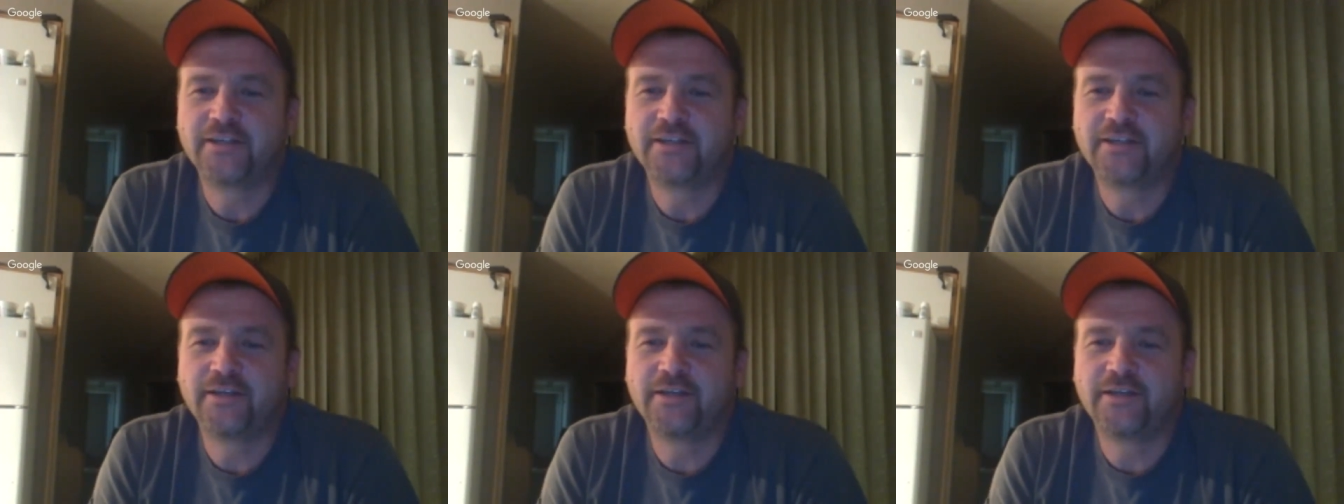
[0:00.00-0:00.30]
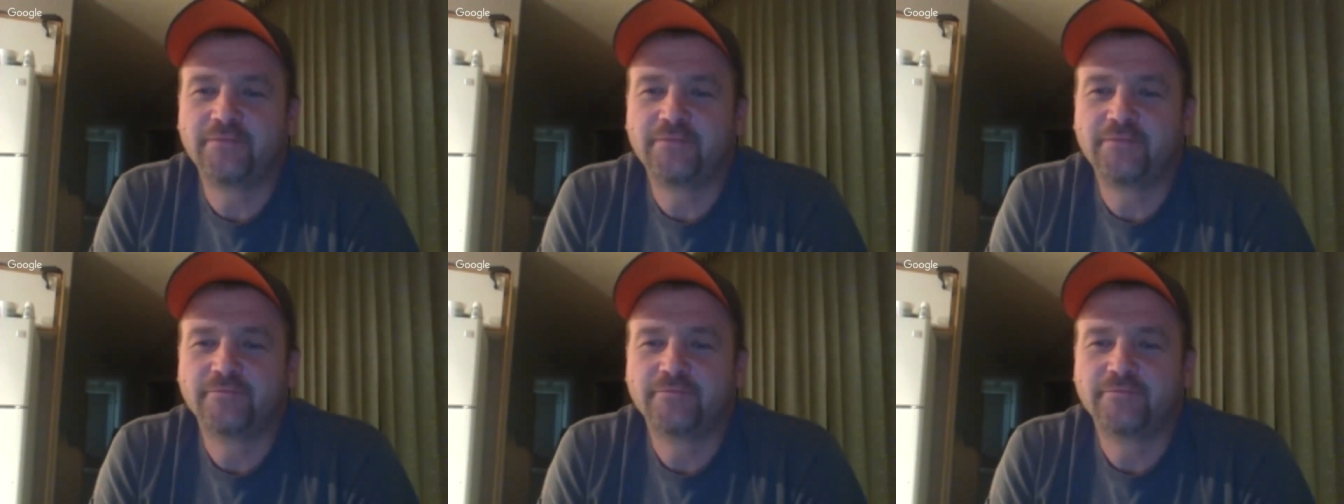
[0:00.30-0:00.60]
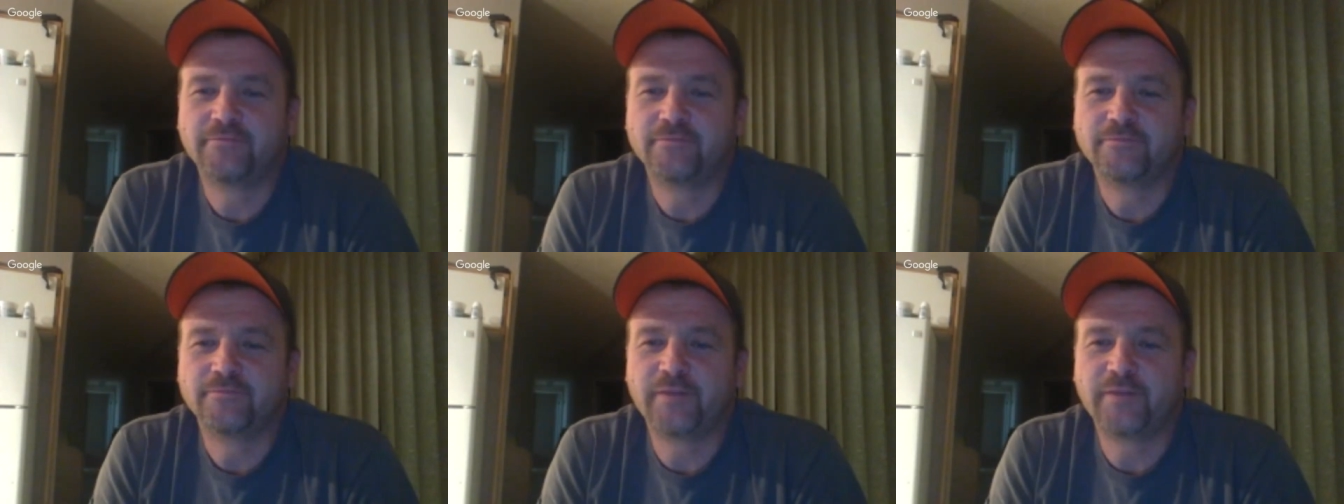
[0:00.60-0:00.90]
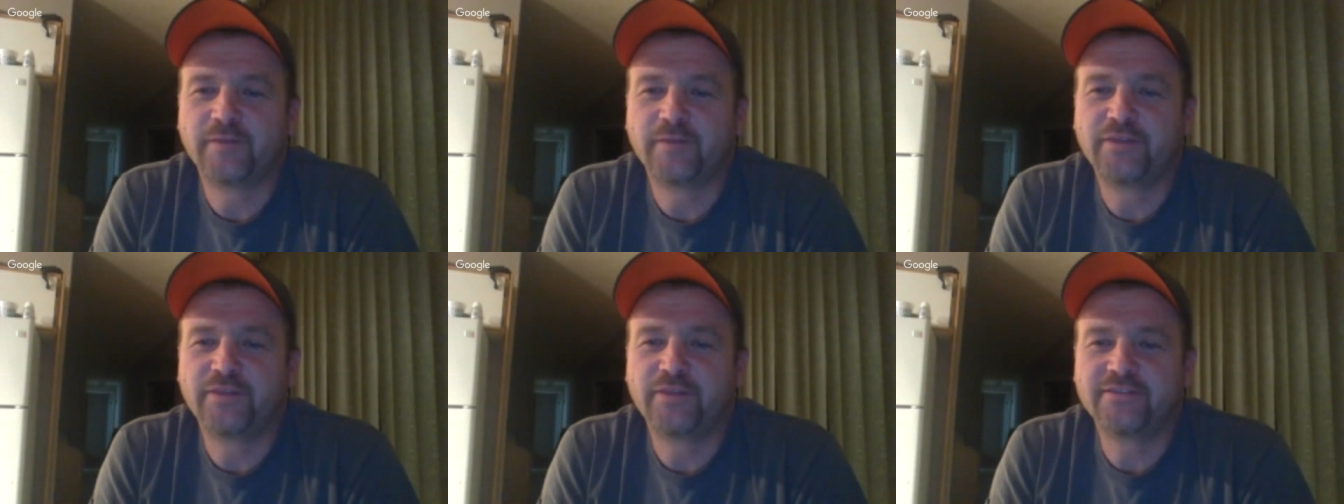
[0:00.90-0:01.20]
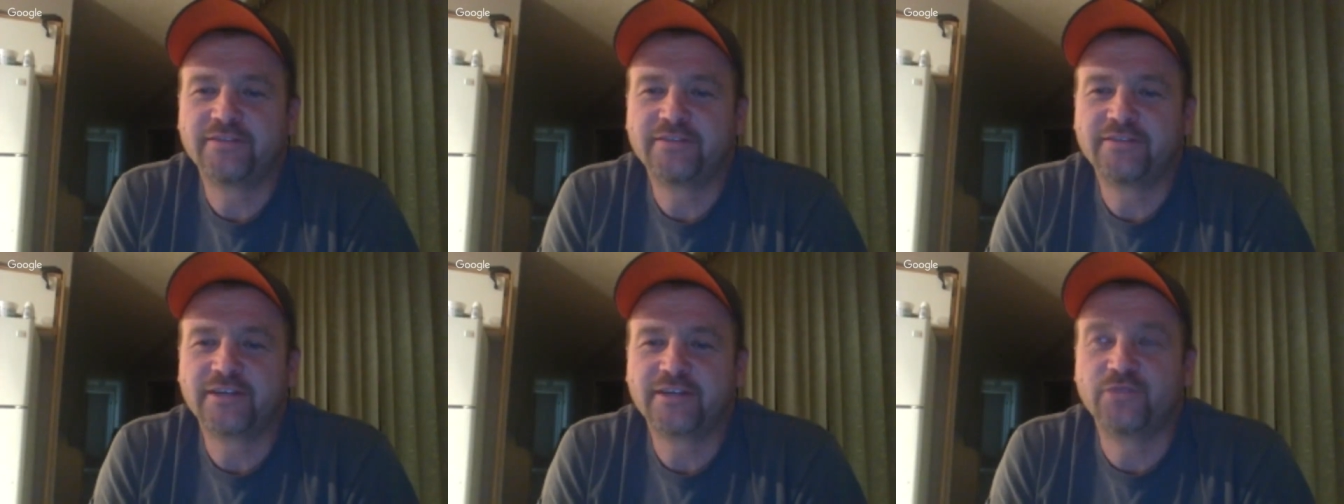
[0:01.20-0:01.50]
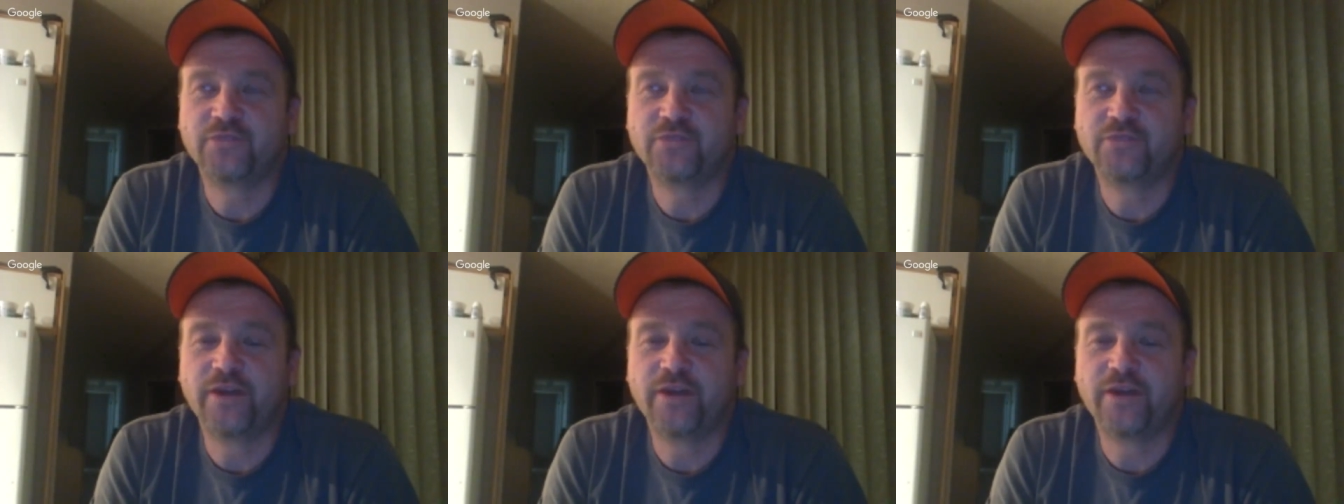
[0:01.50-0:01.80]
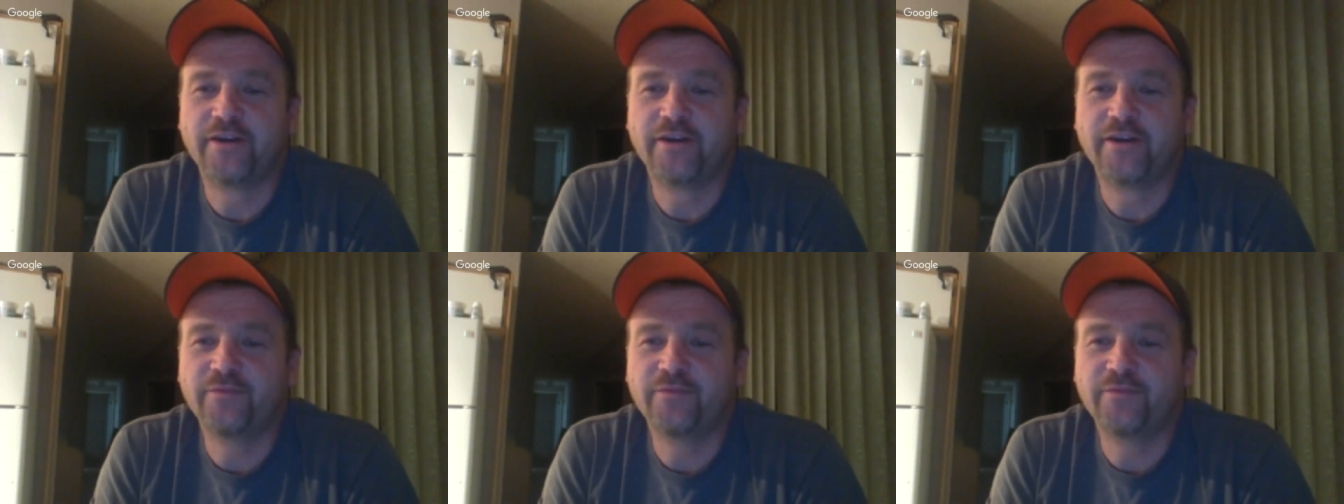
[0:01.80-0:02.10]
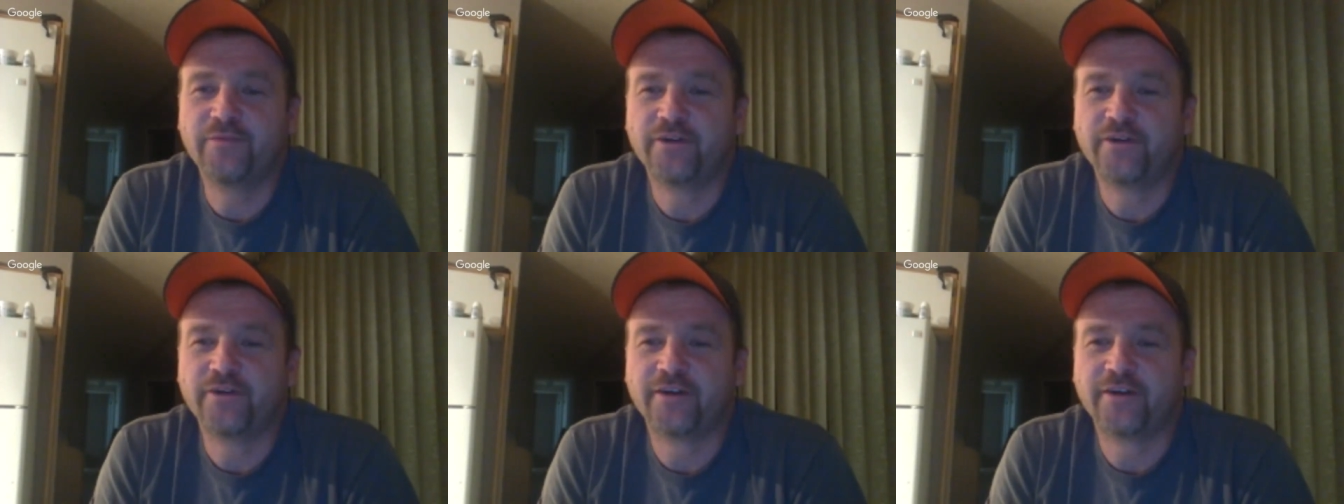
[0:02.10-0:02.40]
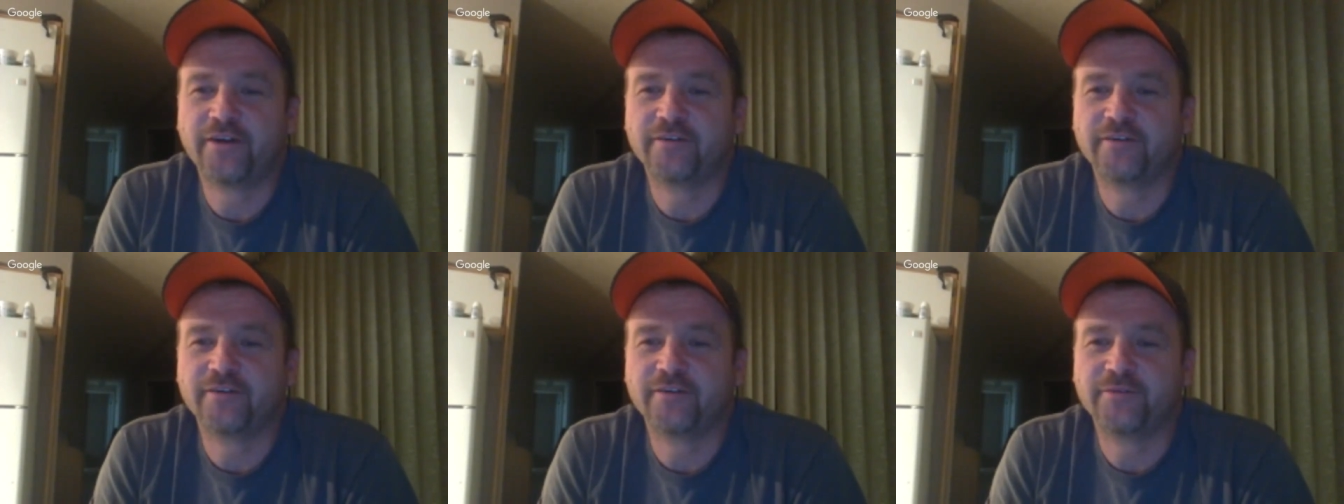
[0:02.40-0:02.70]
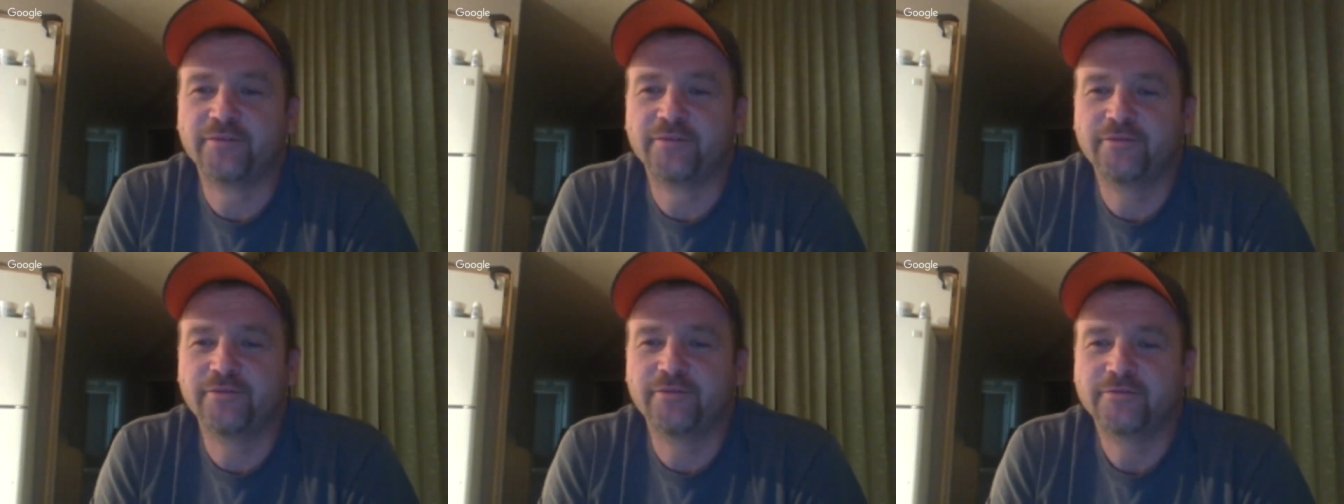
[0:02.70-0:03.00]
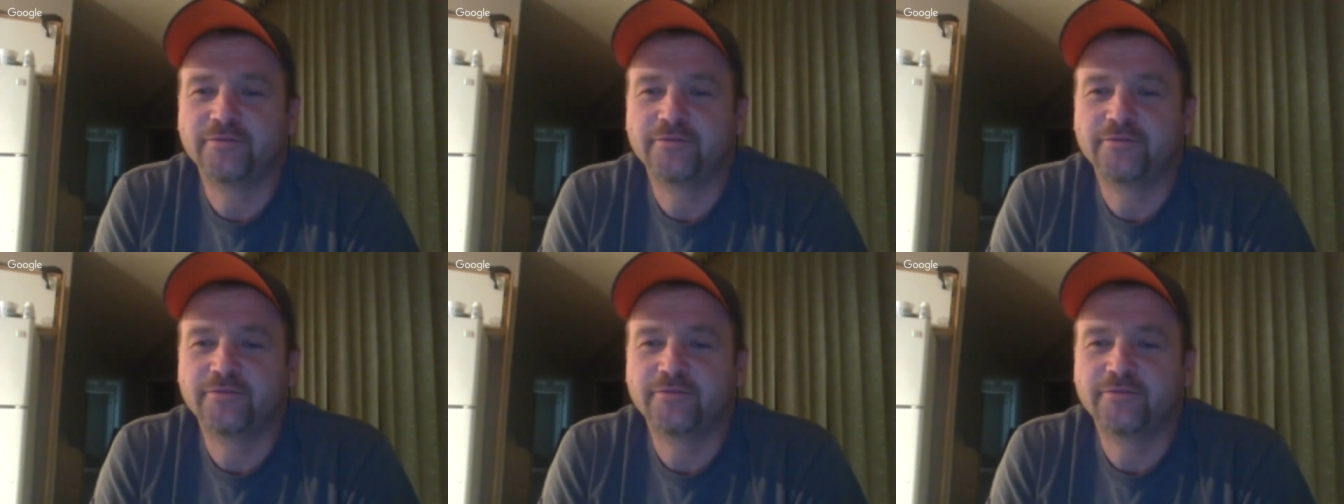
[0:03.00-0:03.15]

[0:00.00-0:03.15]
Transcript: Actually, my place is actually wired up for a hot tub too.